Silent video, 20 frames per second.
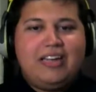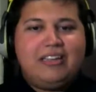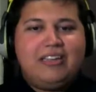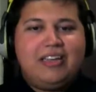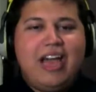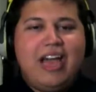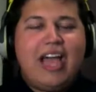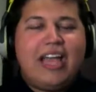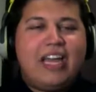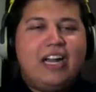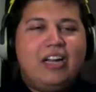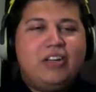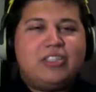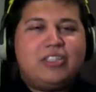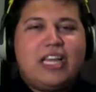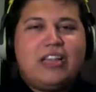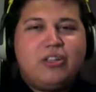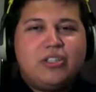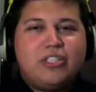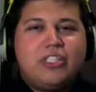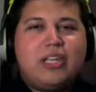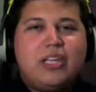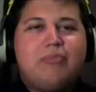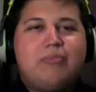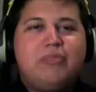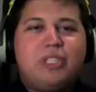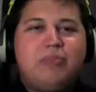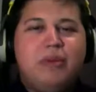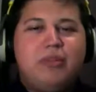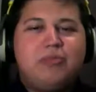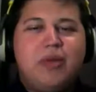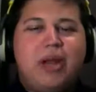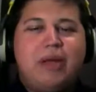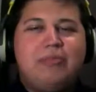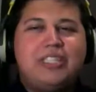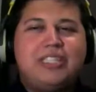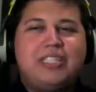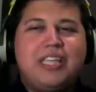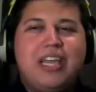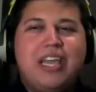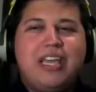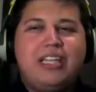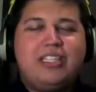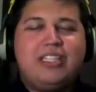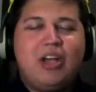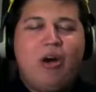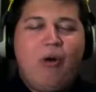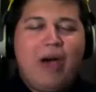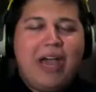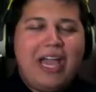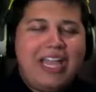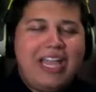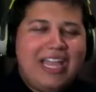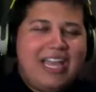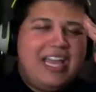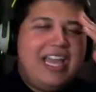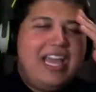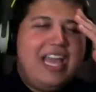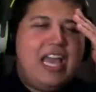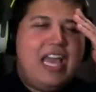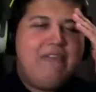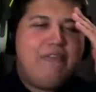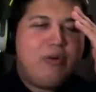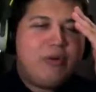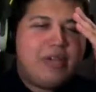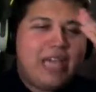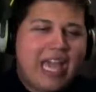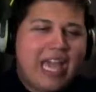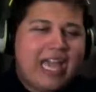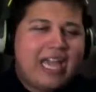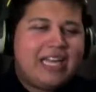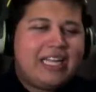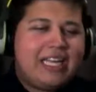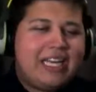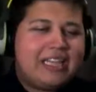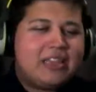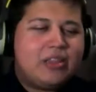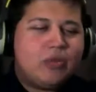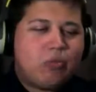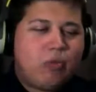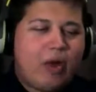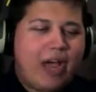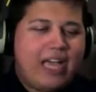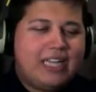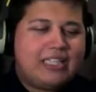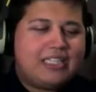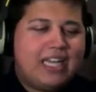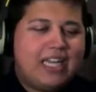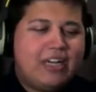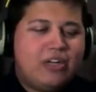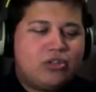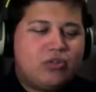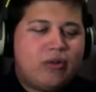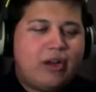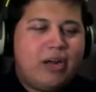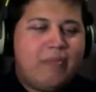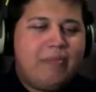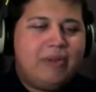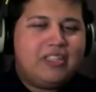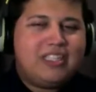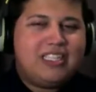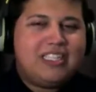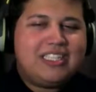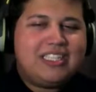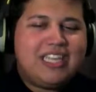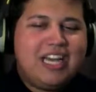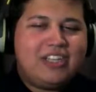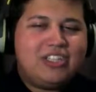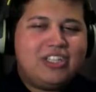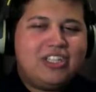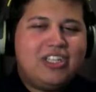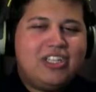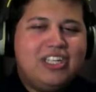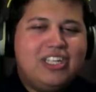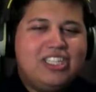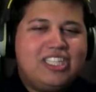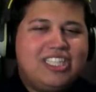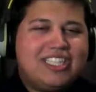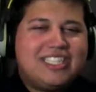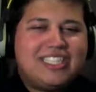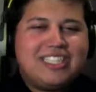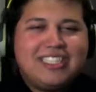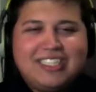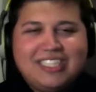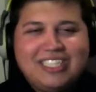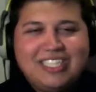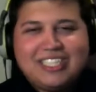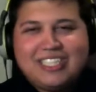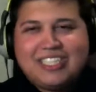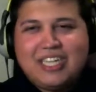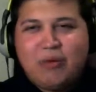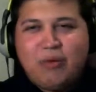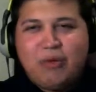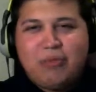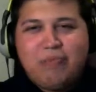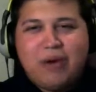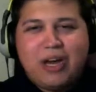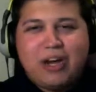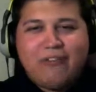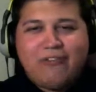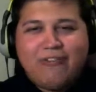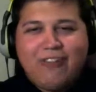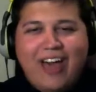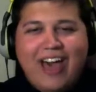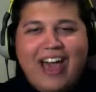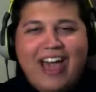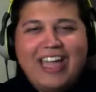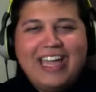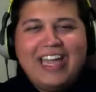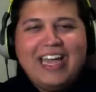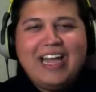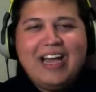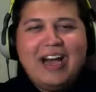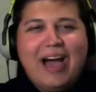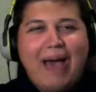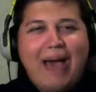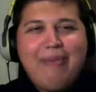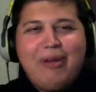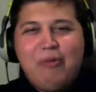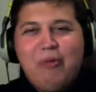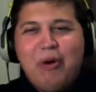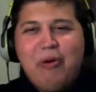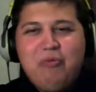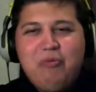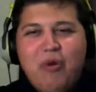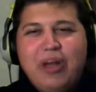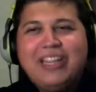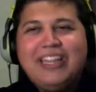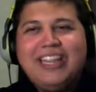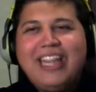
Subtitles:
I can understand there's some disputes, but I'm just thinking, Toei, if you can't get the rights and you're trying to appeal to nostalgia, just stick with Butterfly. I mean, we'll live.